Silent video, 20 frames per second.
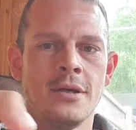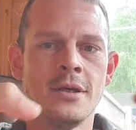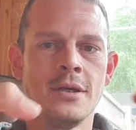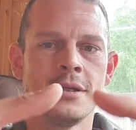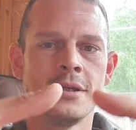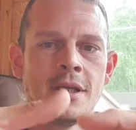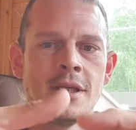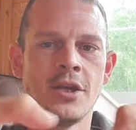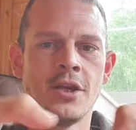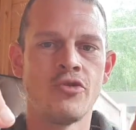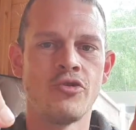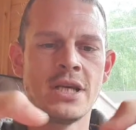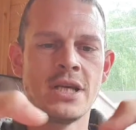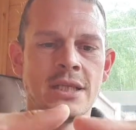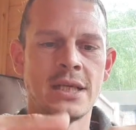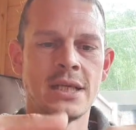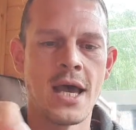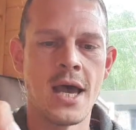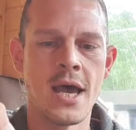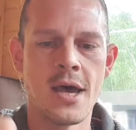
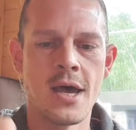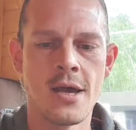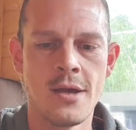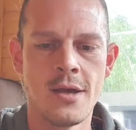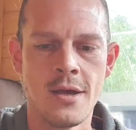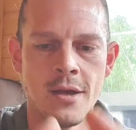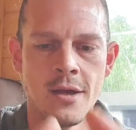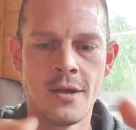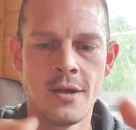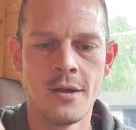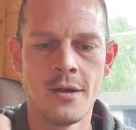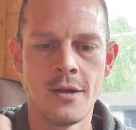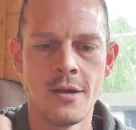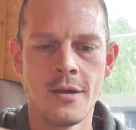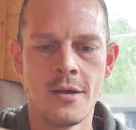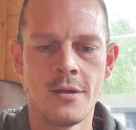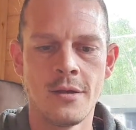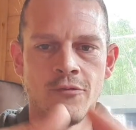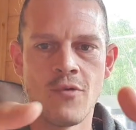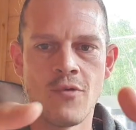Synchronicity.
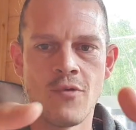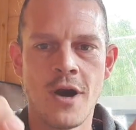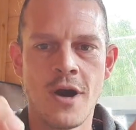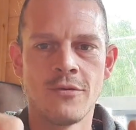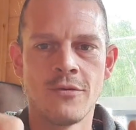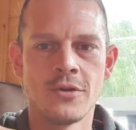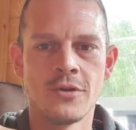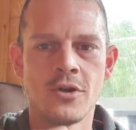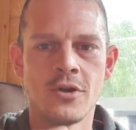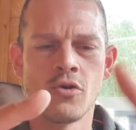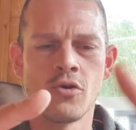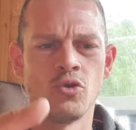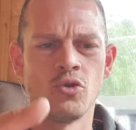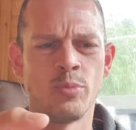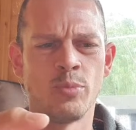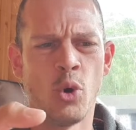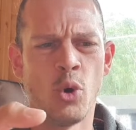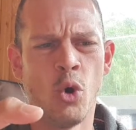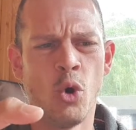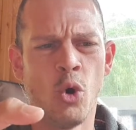Around the toggles,
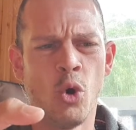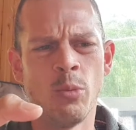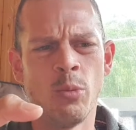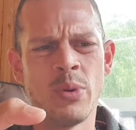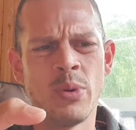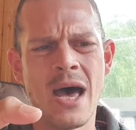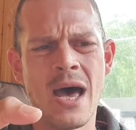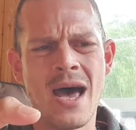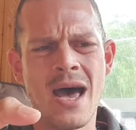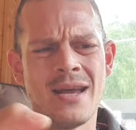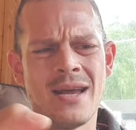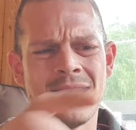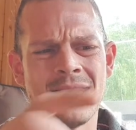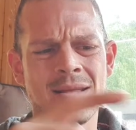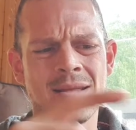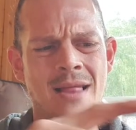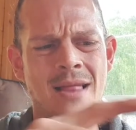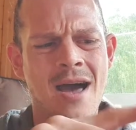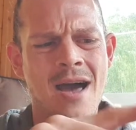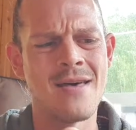but up there, it
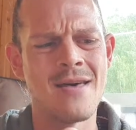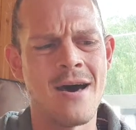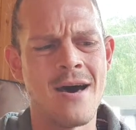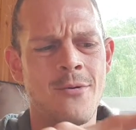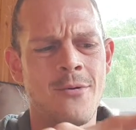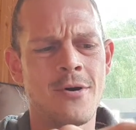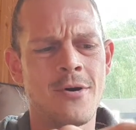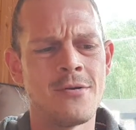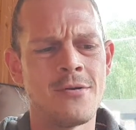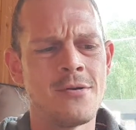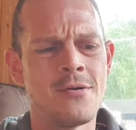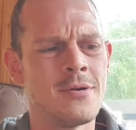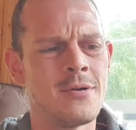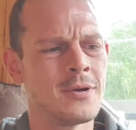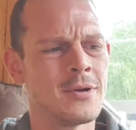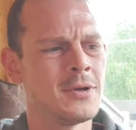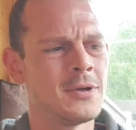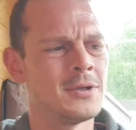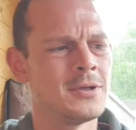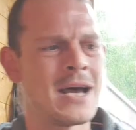didn't like that one.
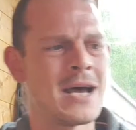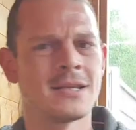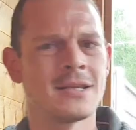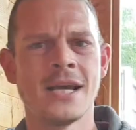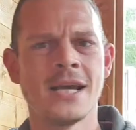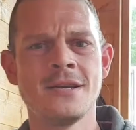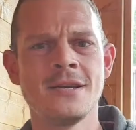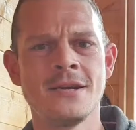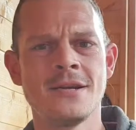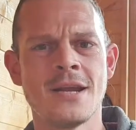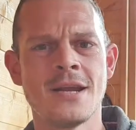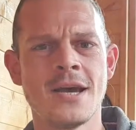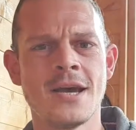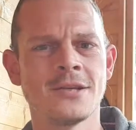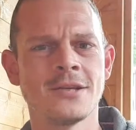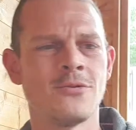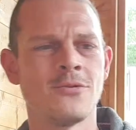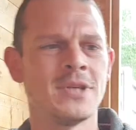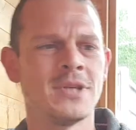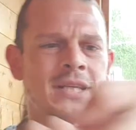Because that tendon there
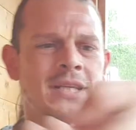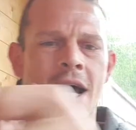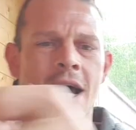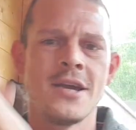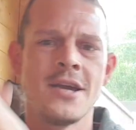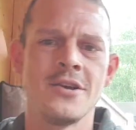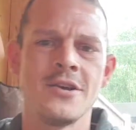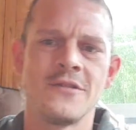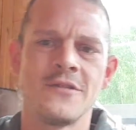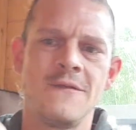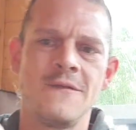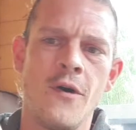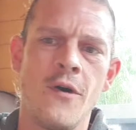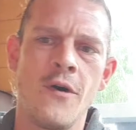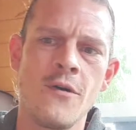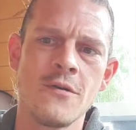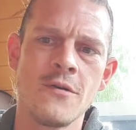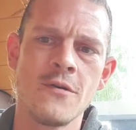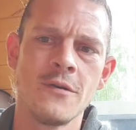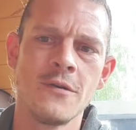is going tight as
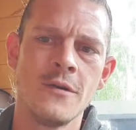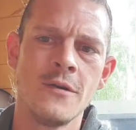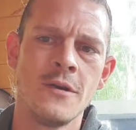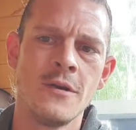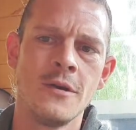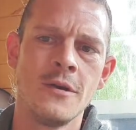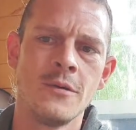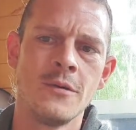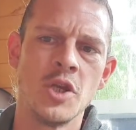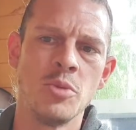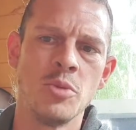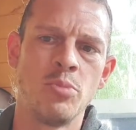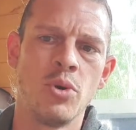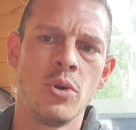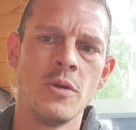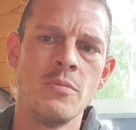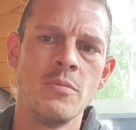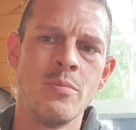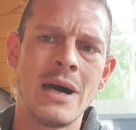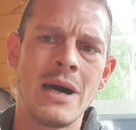fuck when you're
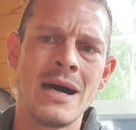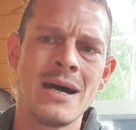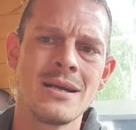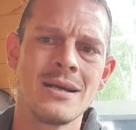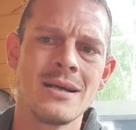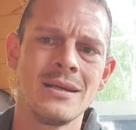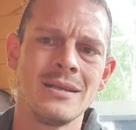pulling back.